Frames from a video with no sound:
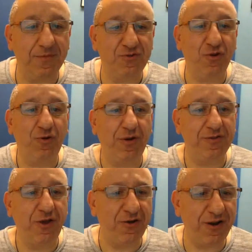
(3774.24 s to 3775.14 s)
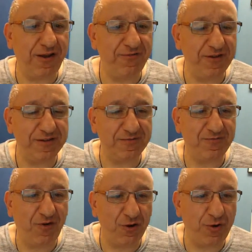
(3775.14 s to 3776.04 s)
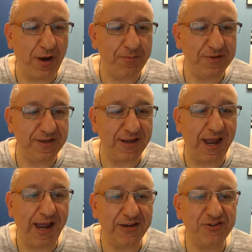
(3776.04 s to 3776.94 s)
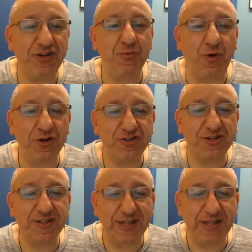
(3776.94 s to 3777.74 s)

So Dog Life is follow up is saying I actually watched